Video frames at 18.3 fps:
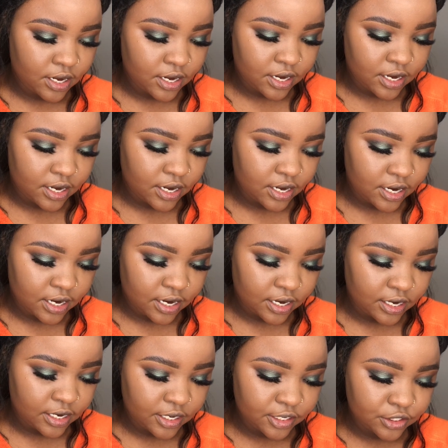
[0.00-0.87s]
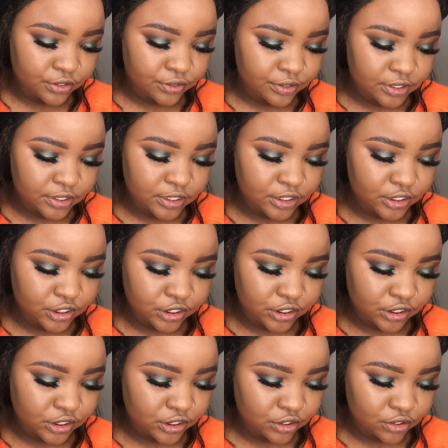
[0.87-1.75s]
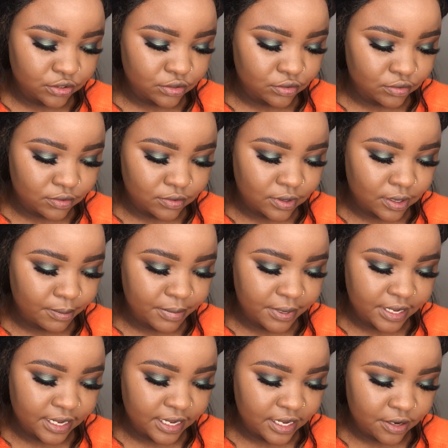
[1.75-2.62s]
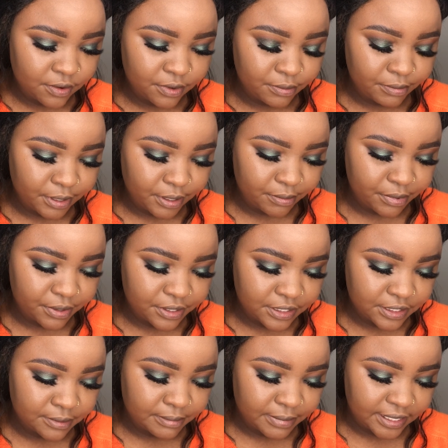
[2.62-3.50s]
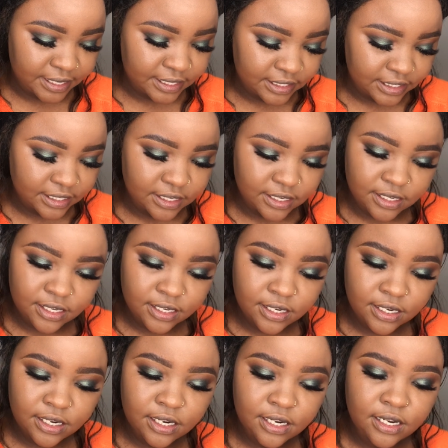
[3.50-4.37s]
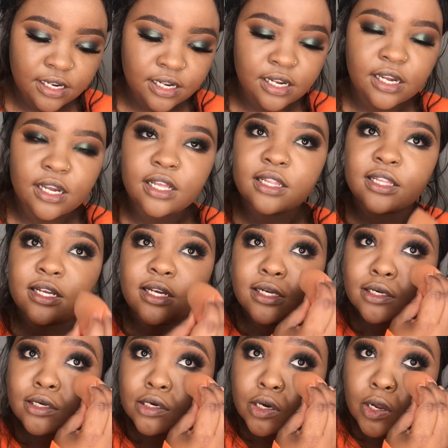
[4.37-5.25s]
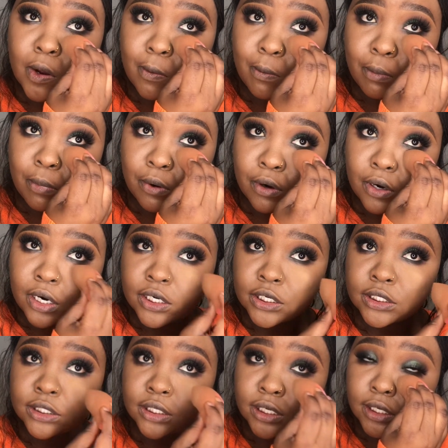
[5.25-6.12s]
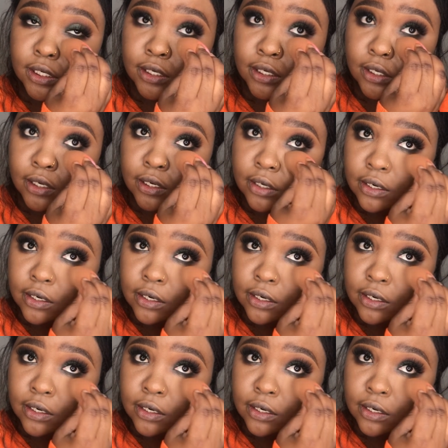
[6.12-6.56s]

and I literally just rub it in with my beauty blender and then press in.